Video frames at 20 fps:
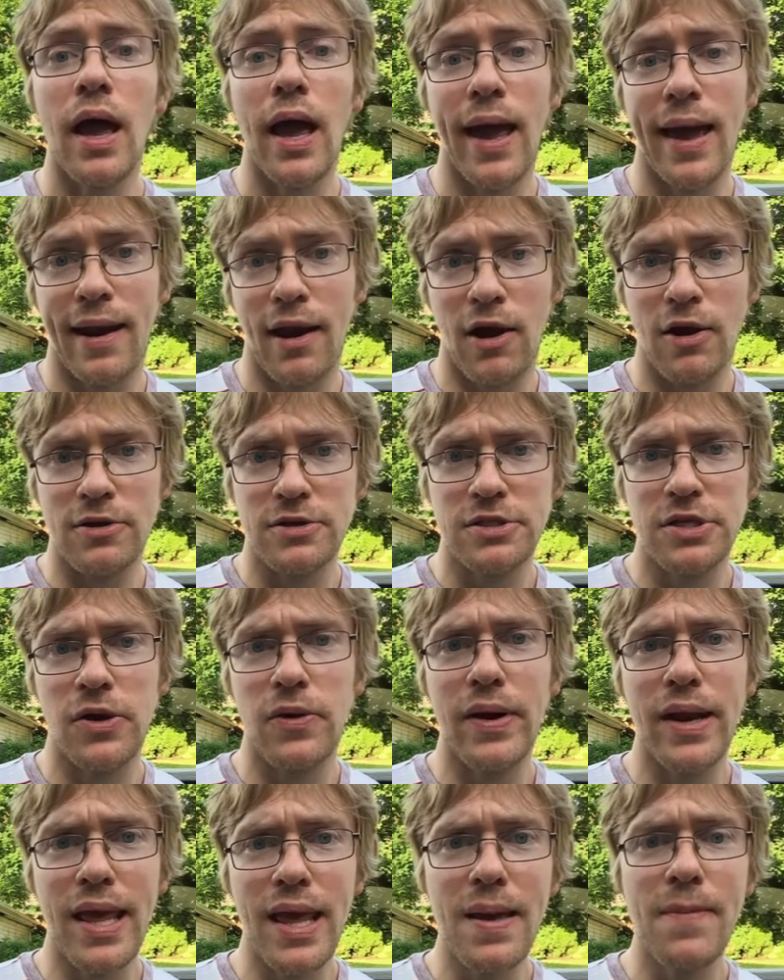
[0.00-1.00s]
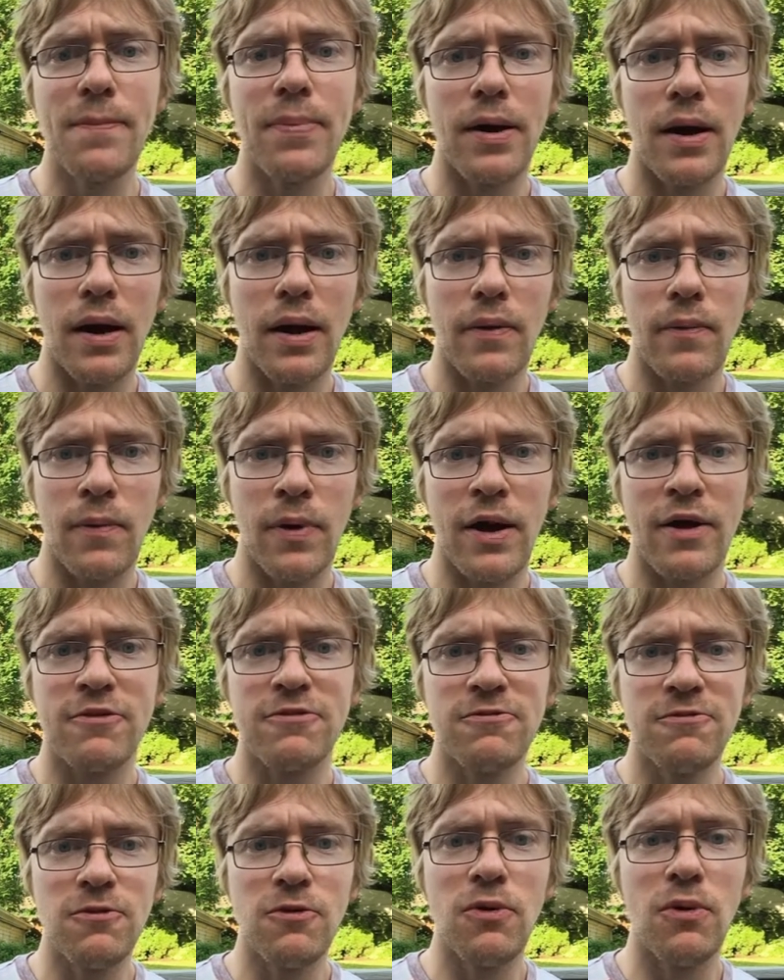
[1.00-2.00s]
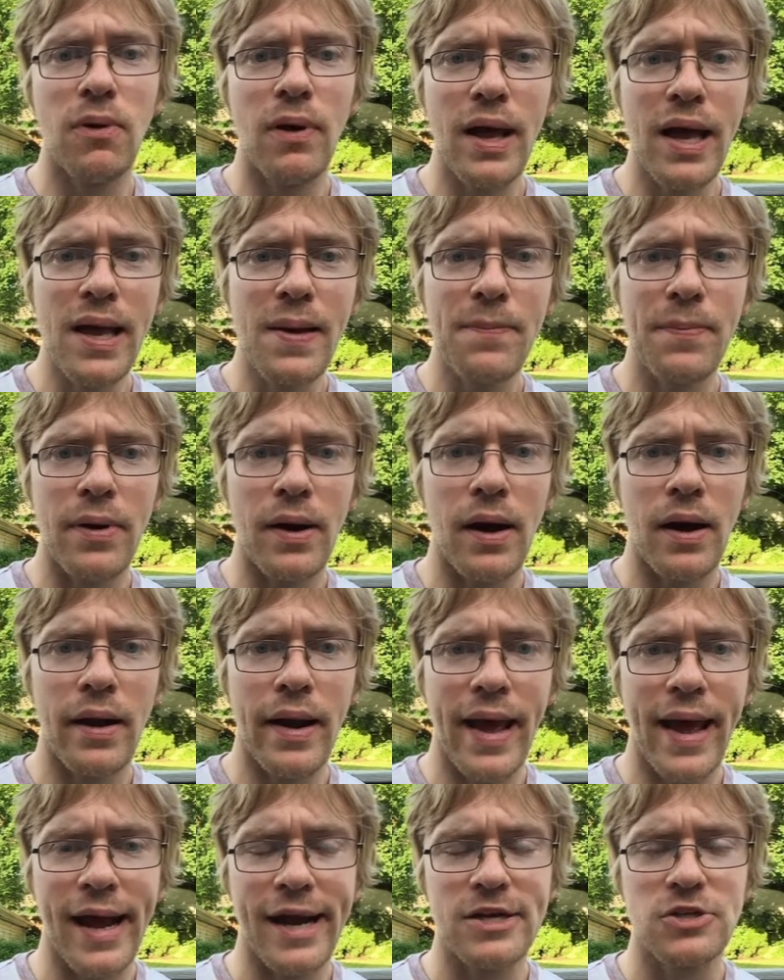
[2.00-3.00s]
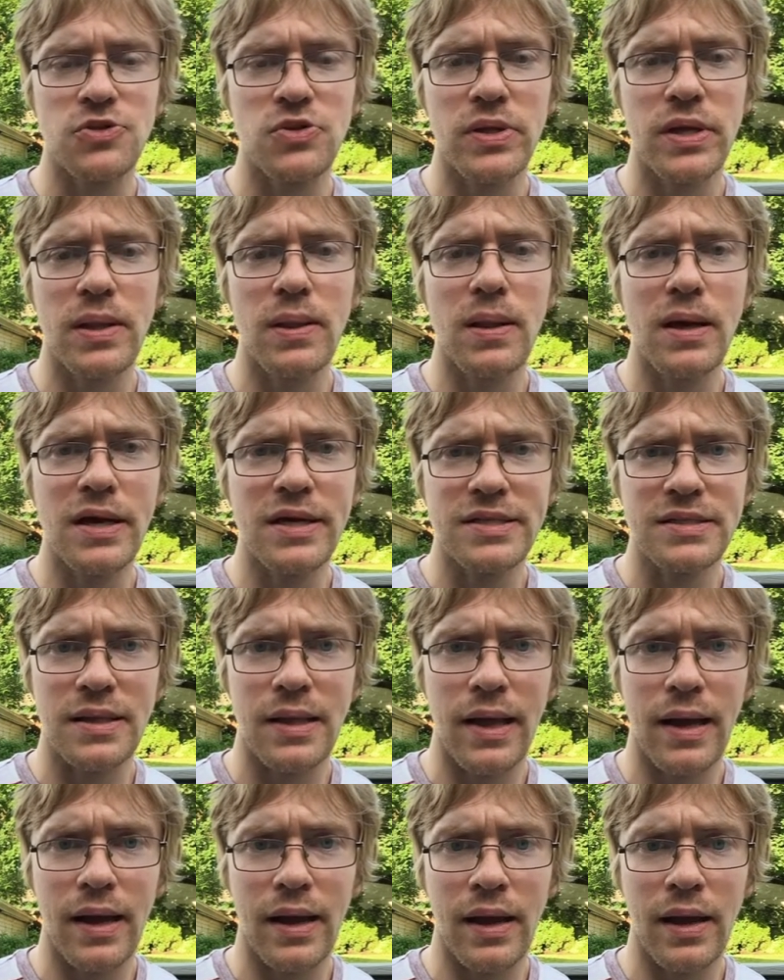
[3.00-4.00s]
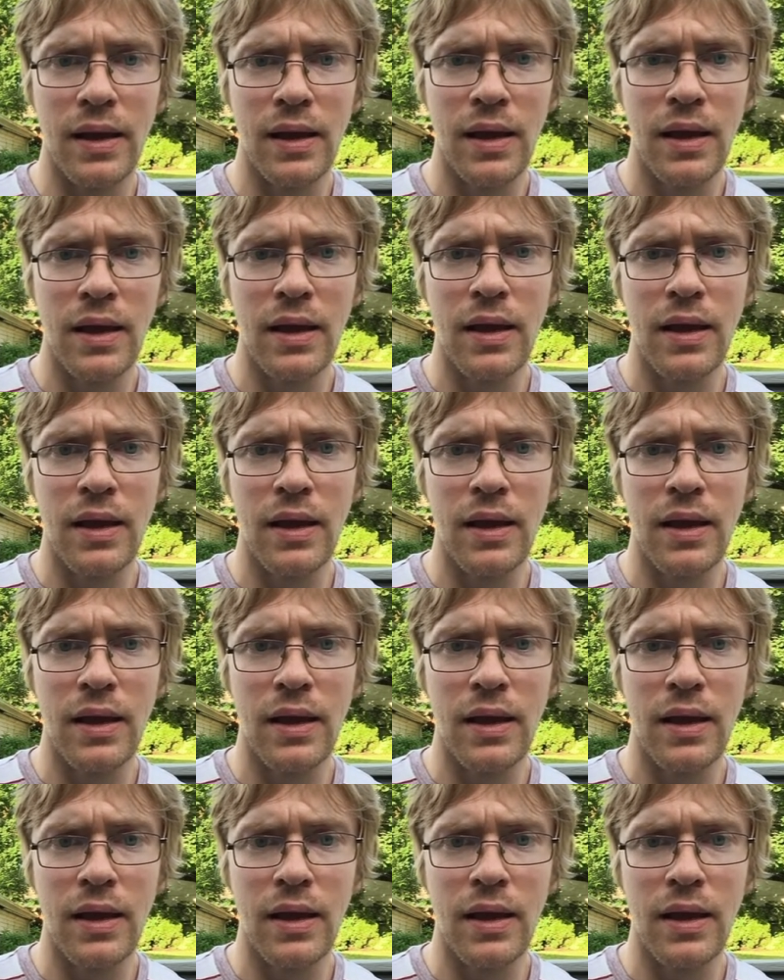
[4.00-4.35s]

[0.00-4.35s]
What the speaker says: And also an Ippon, what a full Ippon actually looks like,